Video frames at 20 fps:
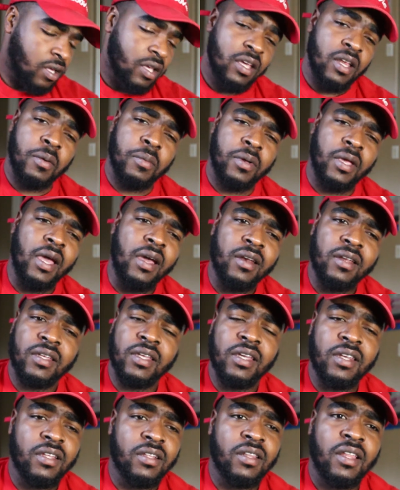And I'm kind
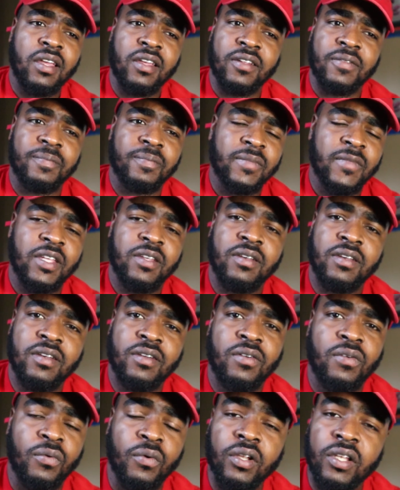of getting like
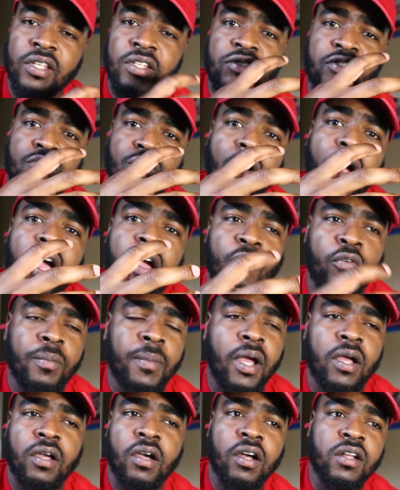really dry
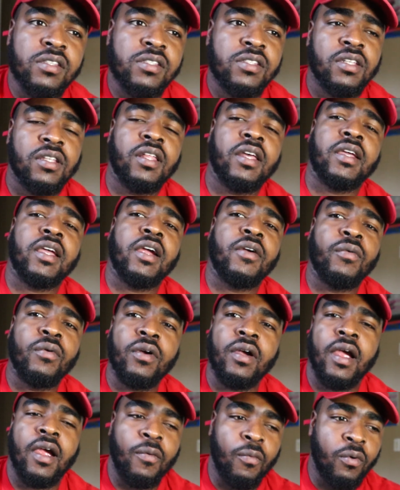with my content. Like
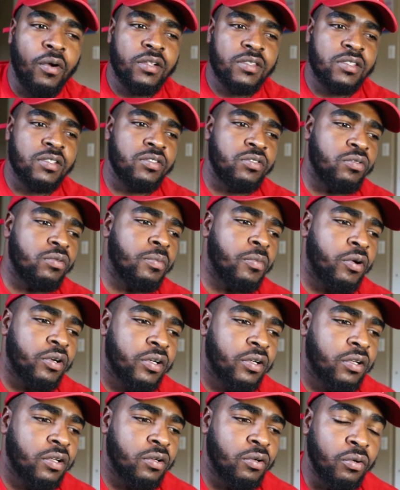I, I want to do
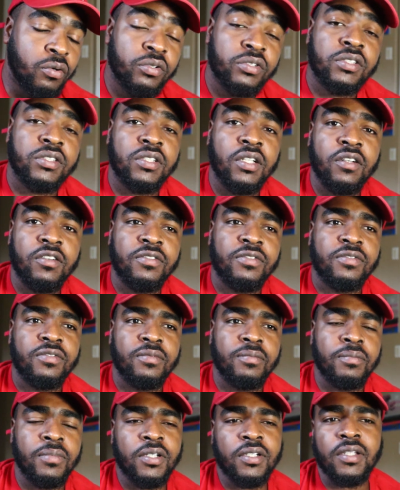more cool stuff,
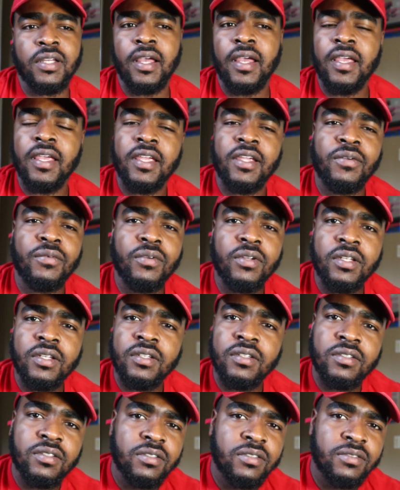but I ain't
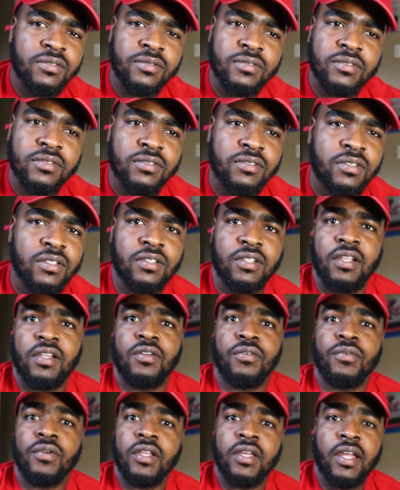really I
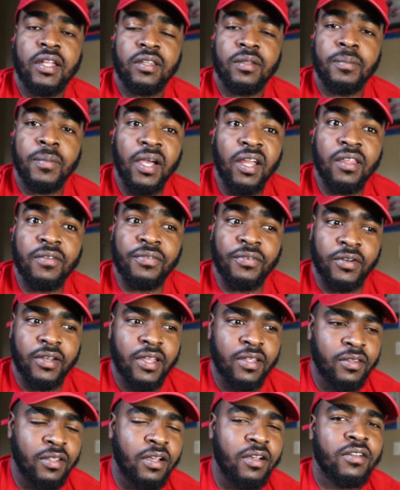ain't really got the money for
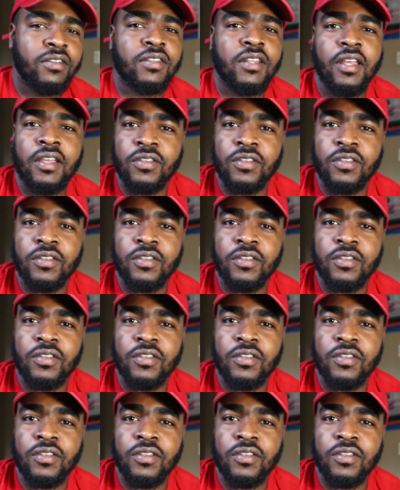that, dog.